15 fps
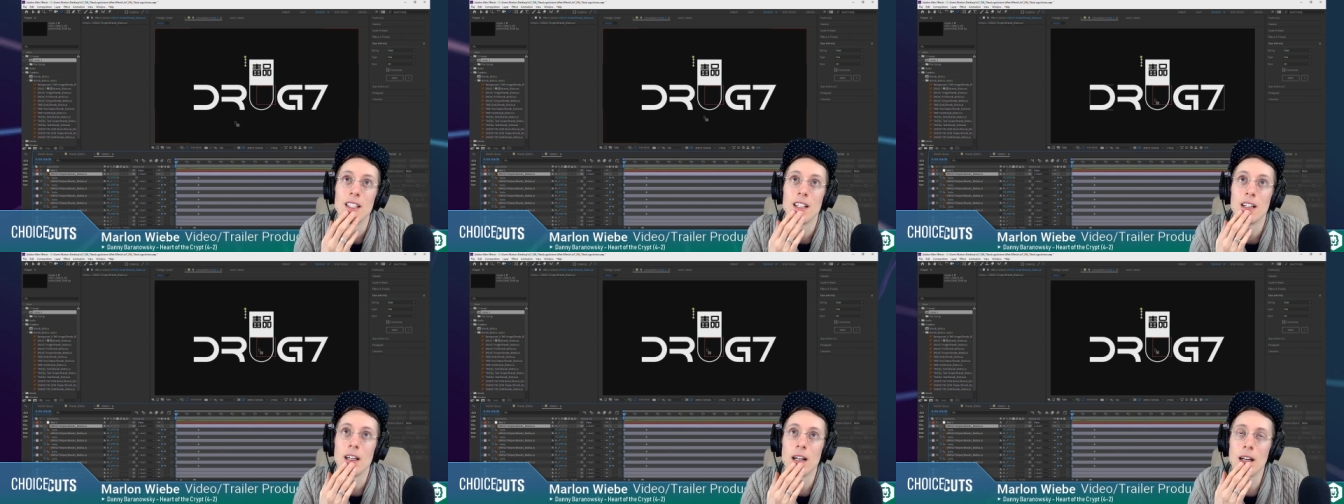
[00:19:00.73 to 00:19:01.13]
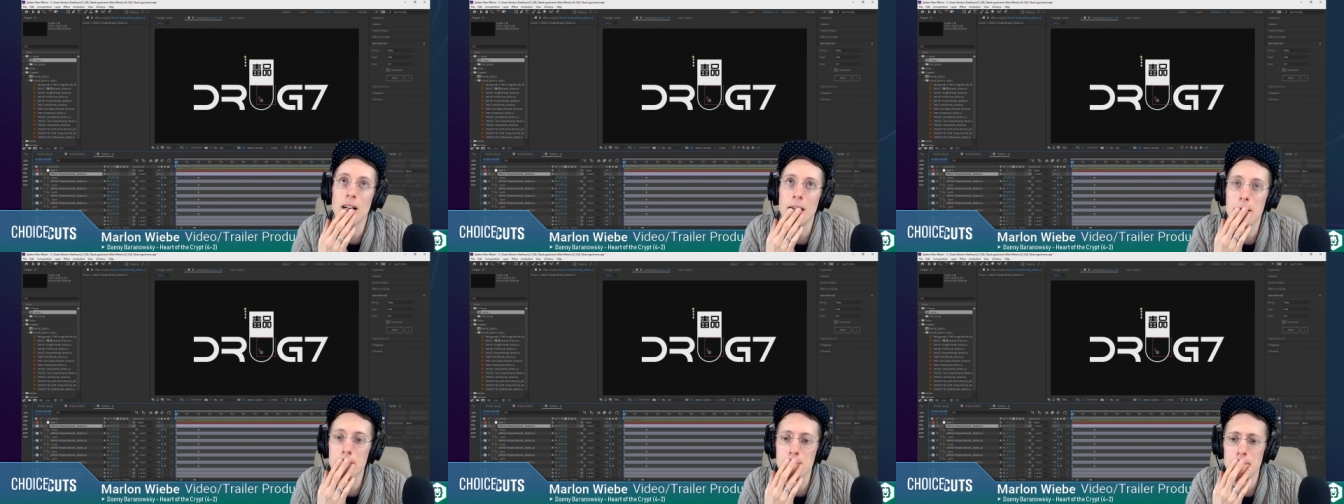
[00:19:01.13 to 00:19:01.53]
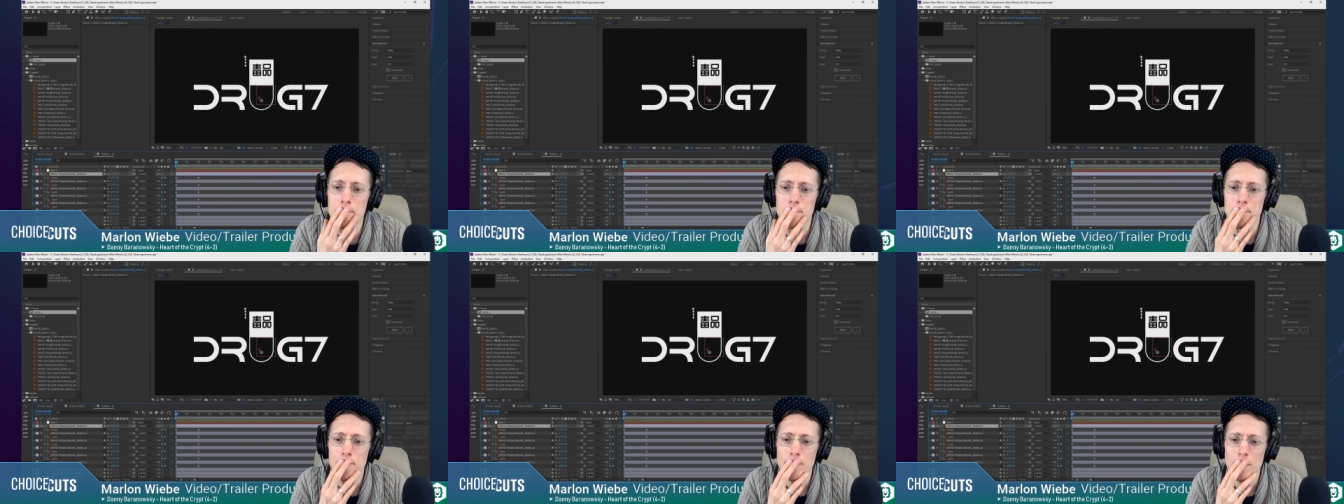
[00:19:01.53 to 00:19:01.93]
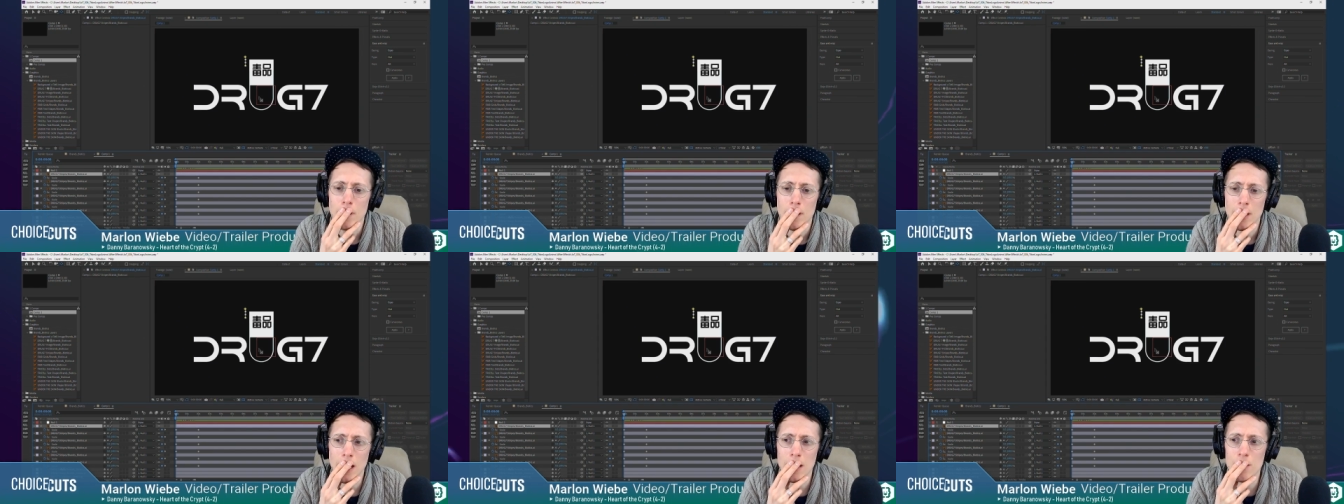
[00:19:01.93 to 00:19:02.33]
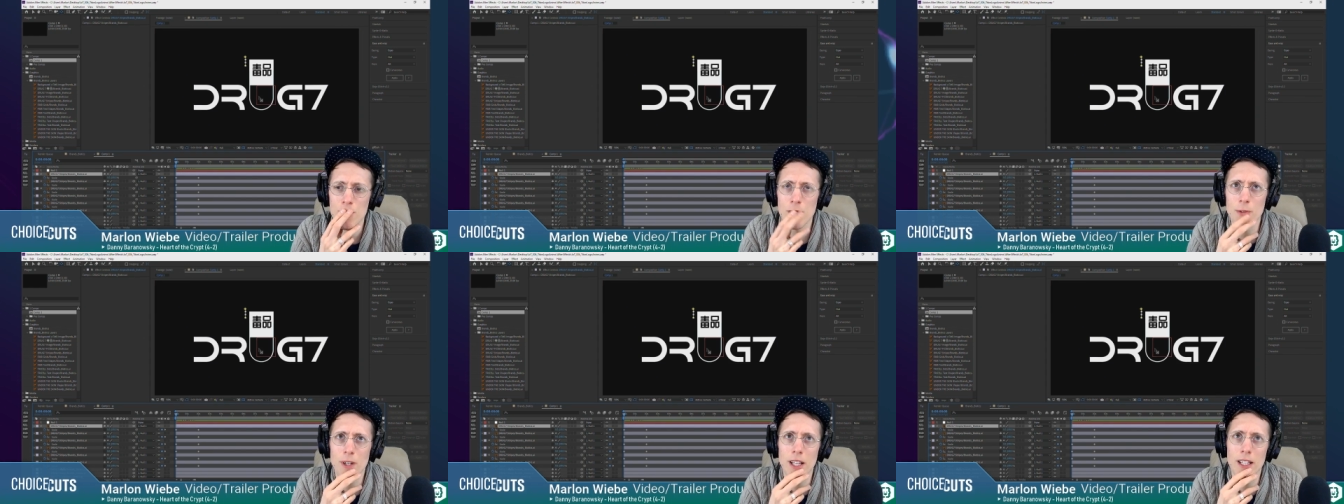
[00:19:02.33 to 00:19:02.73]
Yeah, usually
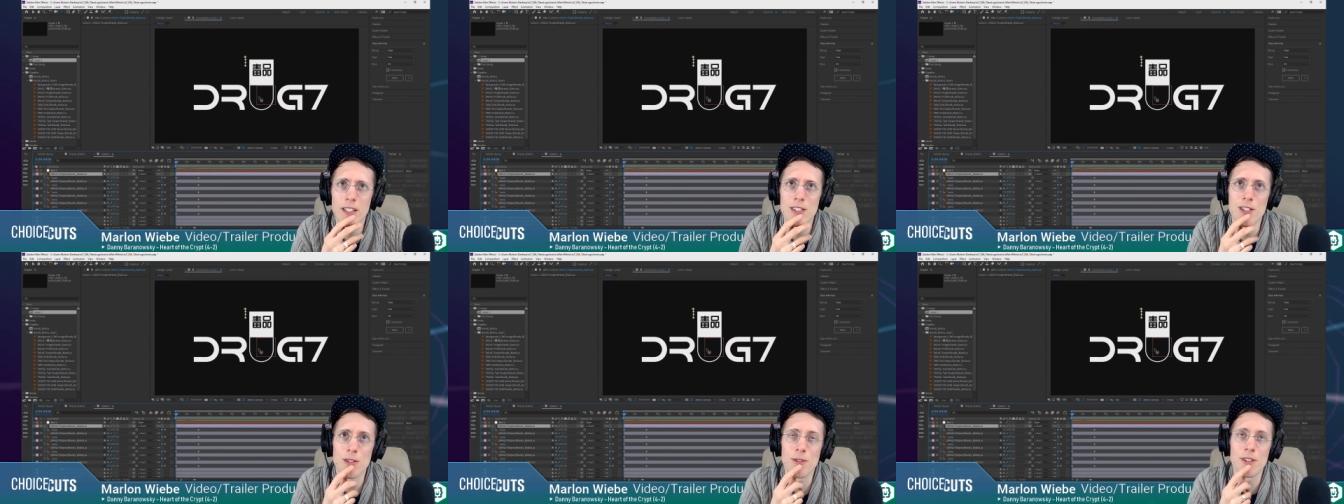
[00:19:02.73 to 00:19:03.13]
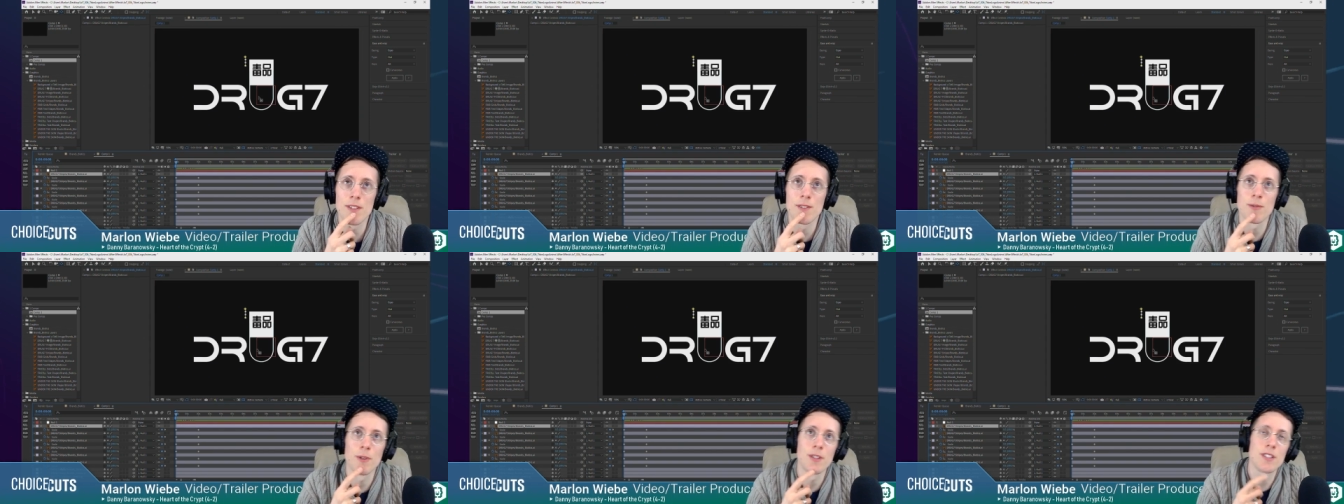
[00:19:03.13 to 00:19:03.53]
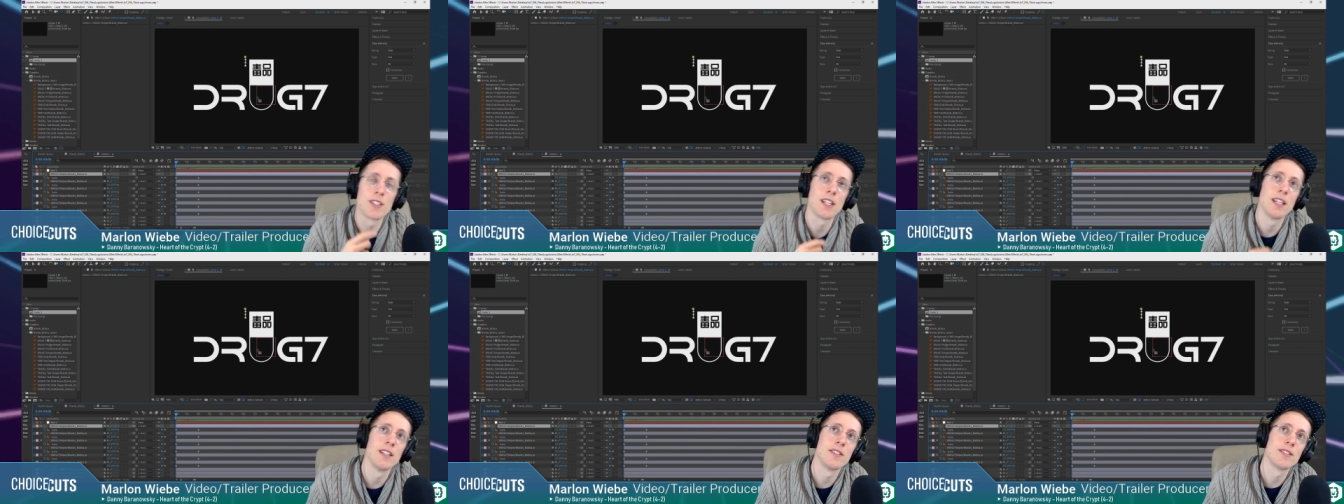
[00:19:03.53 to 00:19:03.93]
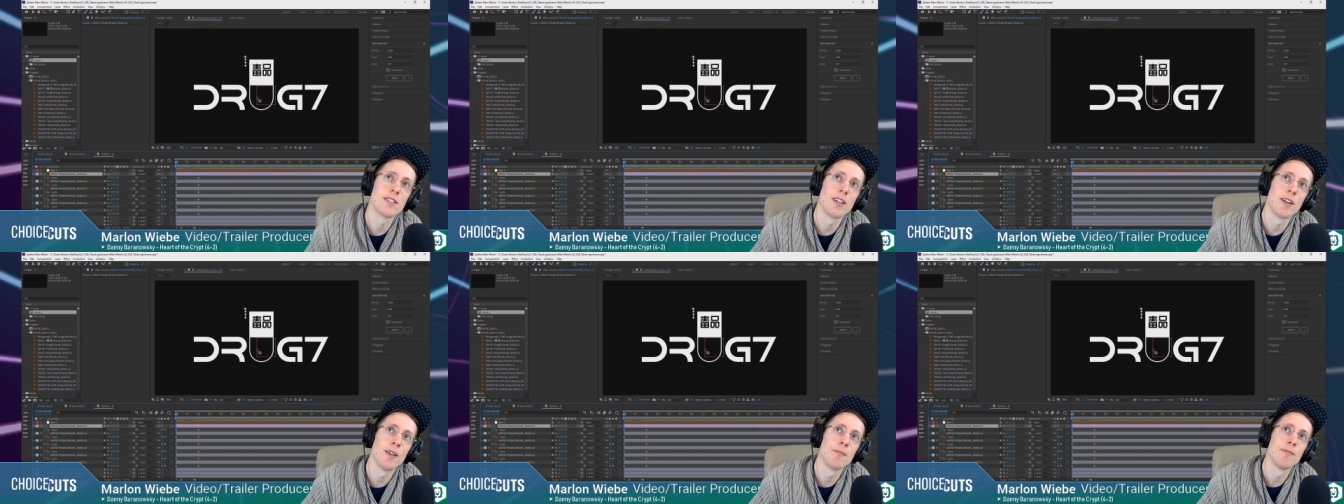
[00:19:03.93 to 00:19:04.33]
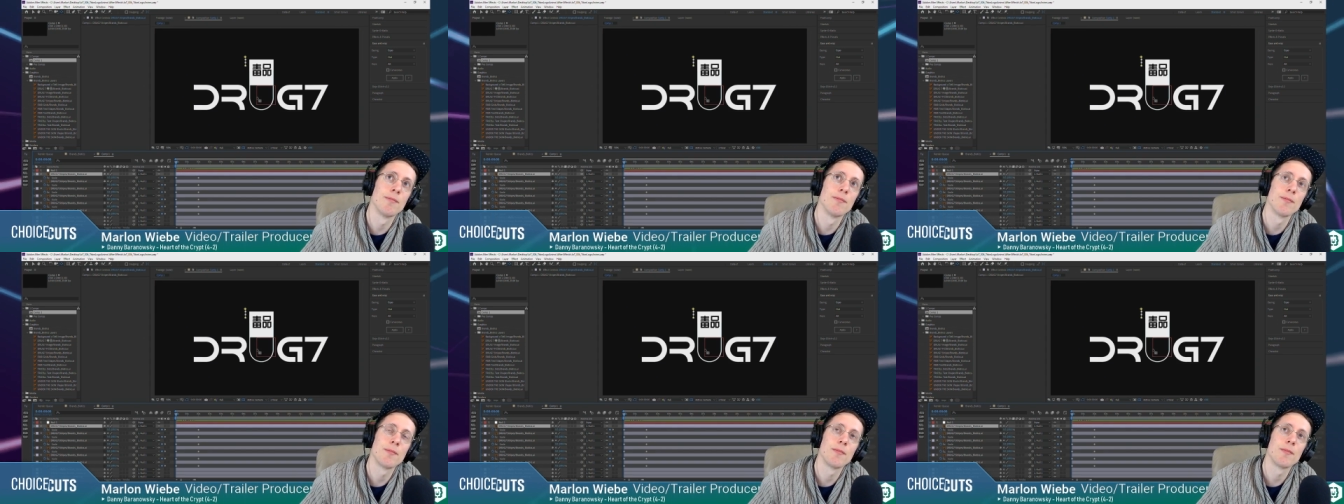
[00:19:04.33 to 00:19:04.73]
what I like to do with these ones is
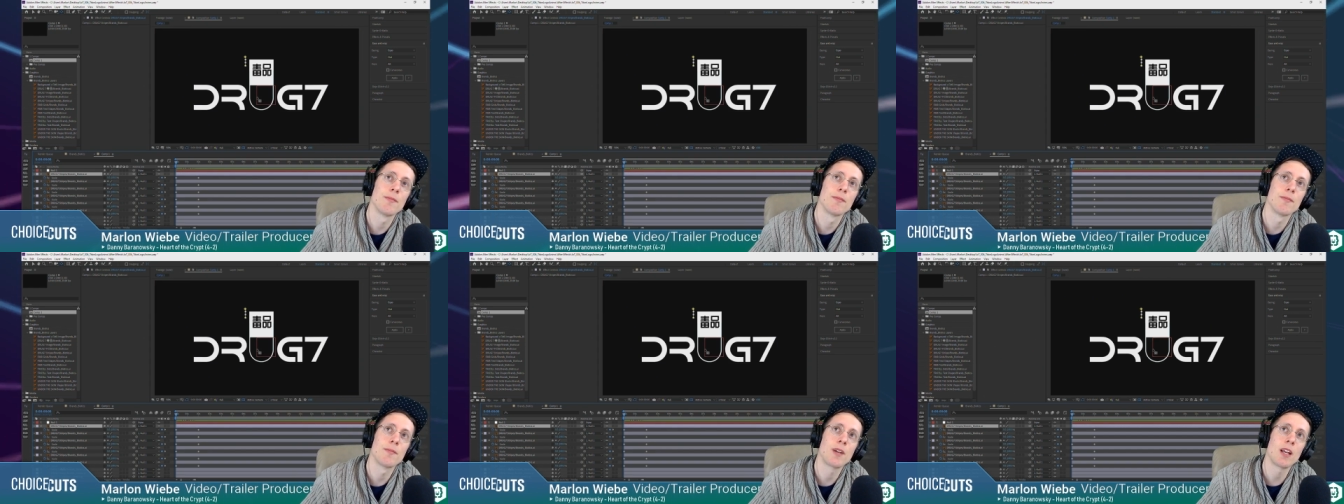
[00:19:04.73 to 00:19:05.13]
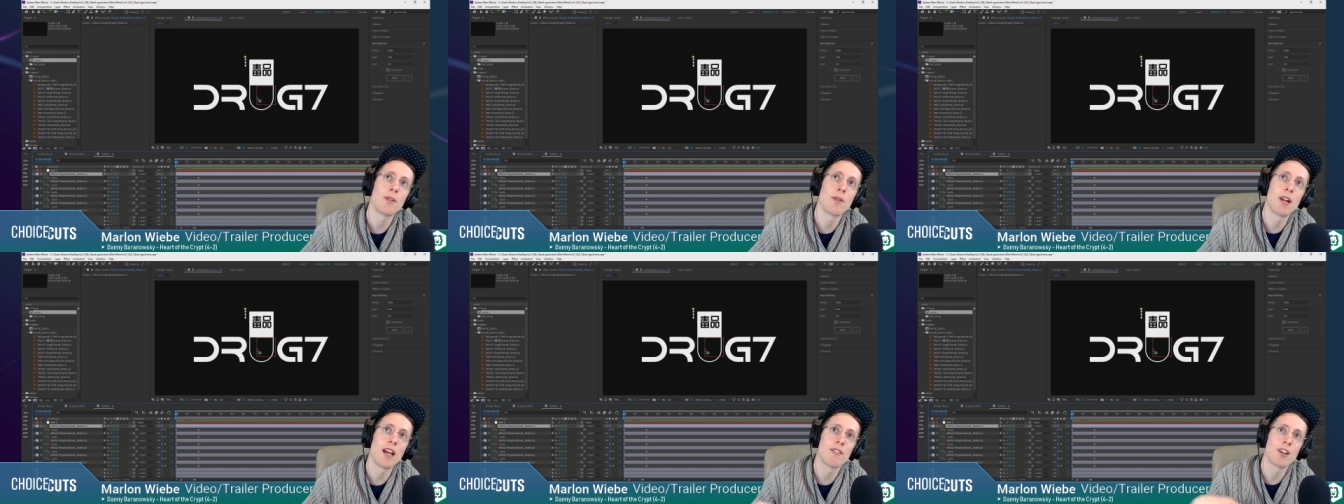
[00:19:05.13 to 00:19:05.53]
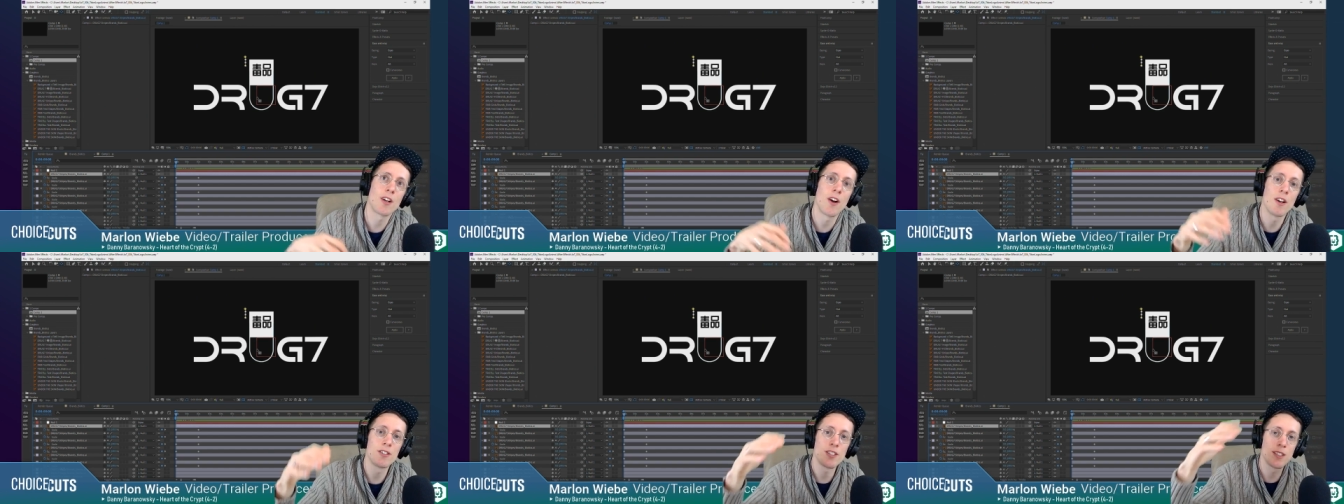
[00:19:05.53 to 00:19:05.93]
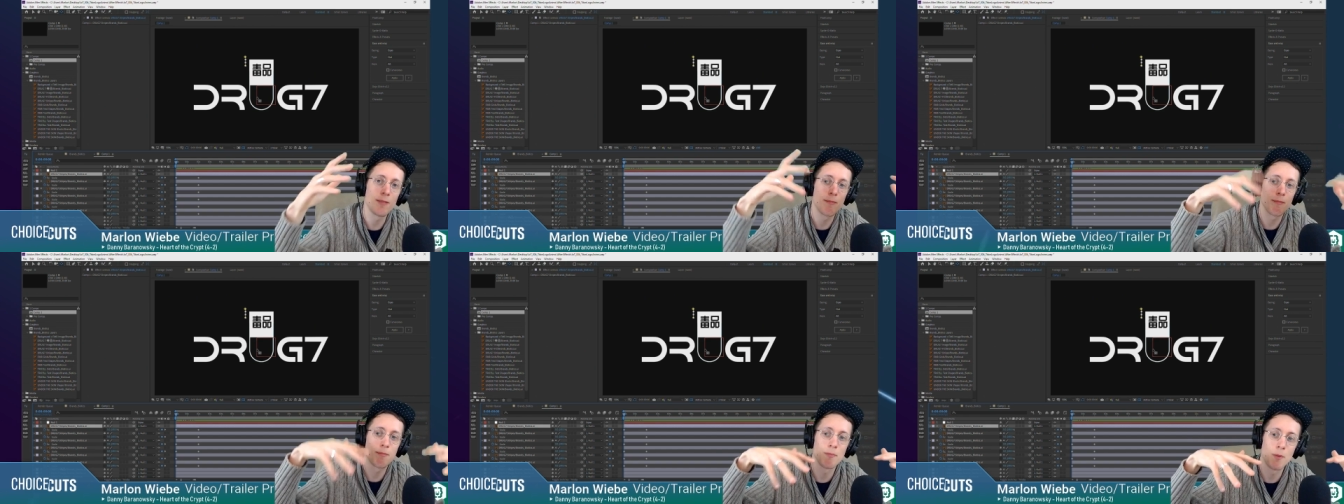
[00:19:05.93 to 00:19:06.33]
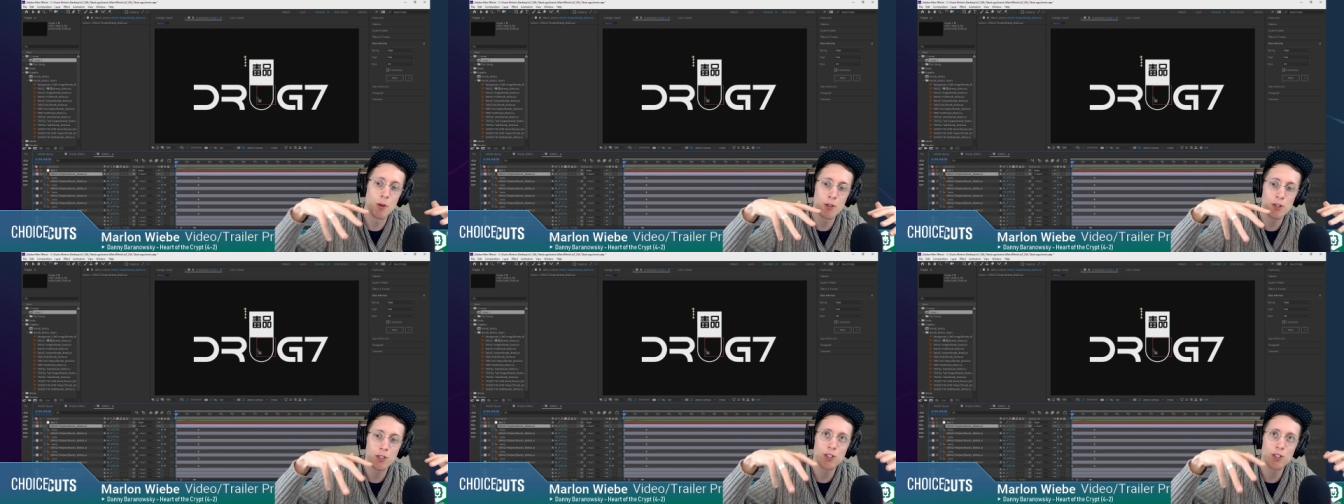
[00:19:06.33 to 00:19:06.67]
kind of want to have a constant motion.